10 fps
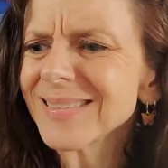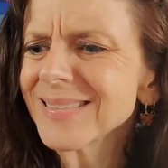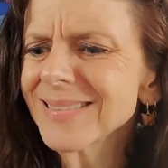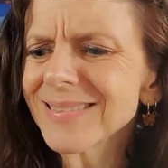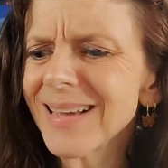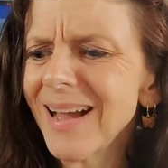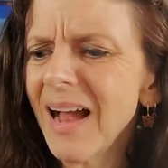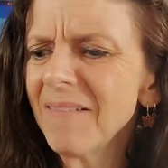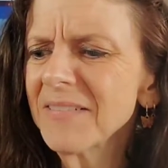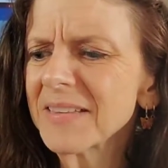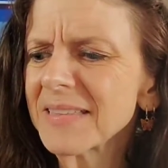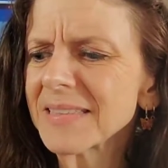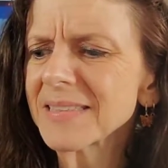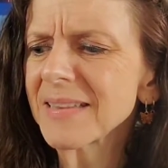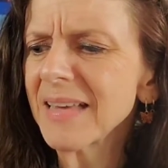just having
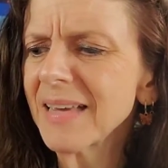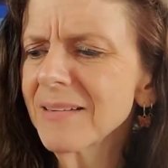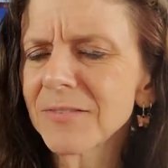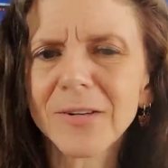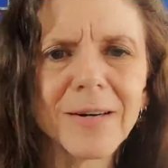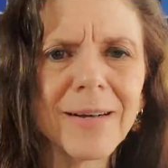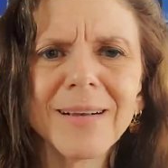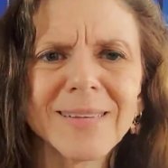this thing for